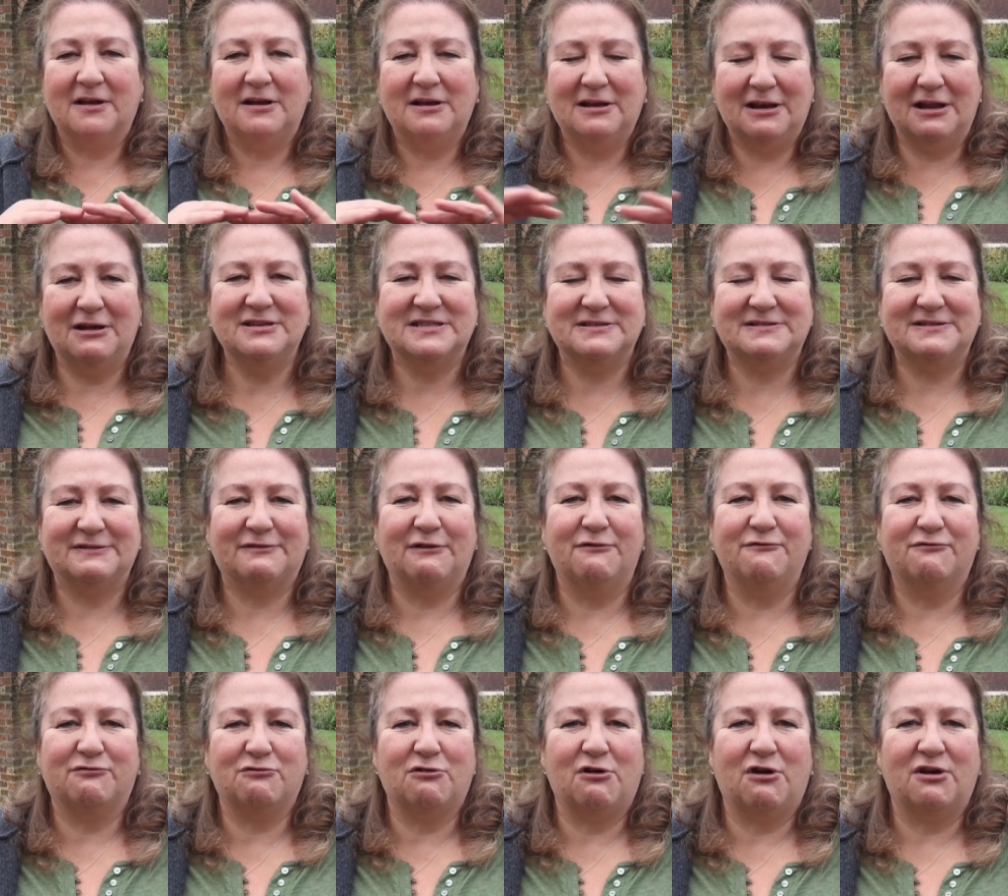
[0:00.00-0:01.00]
loads of
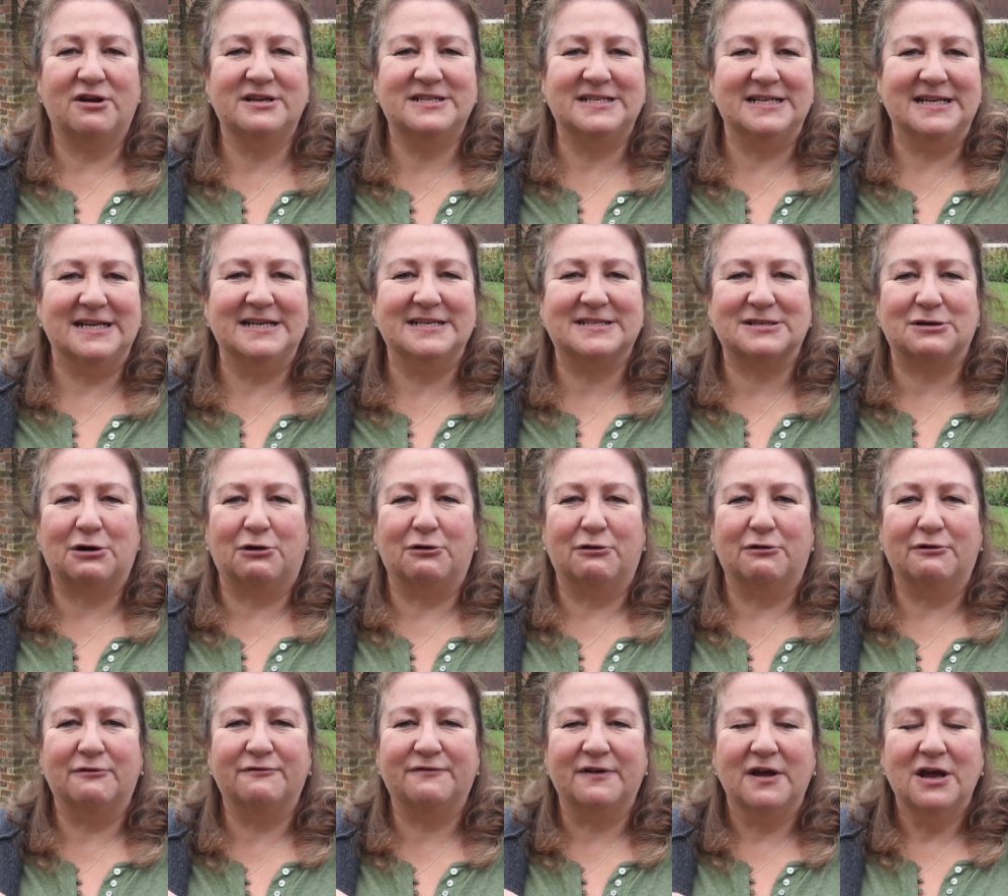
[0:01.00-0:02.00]
different varieties
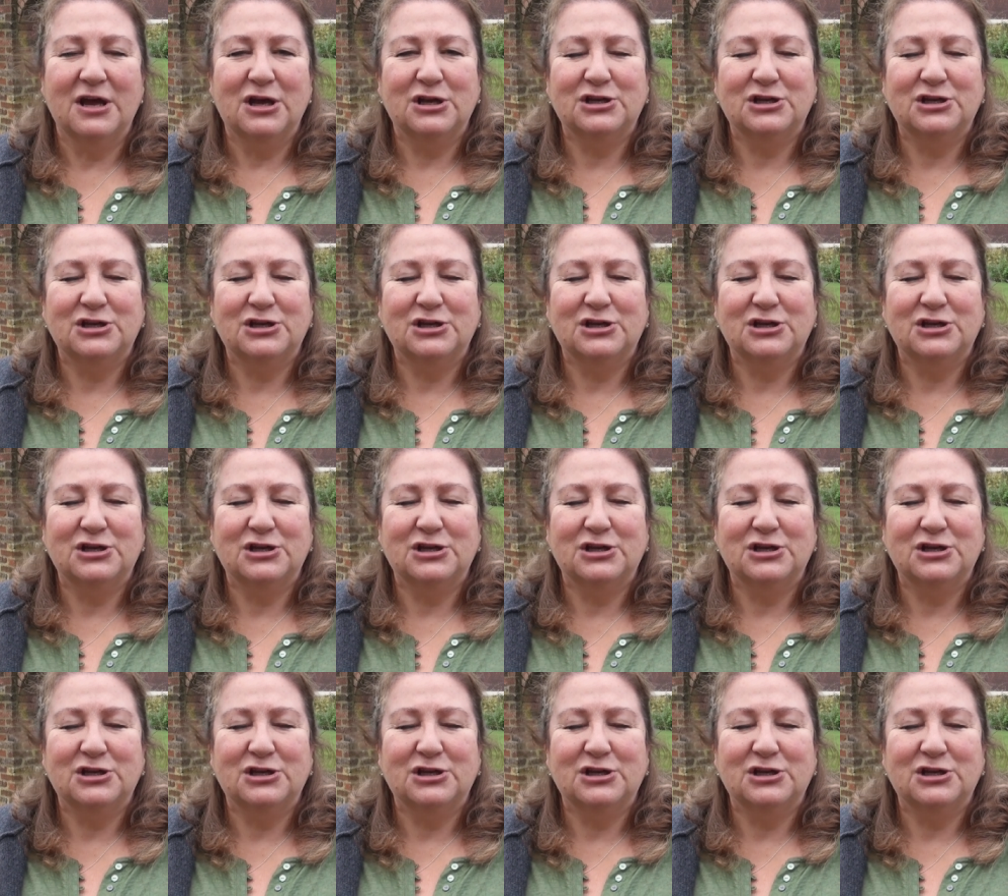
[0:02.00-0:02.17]
of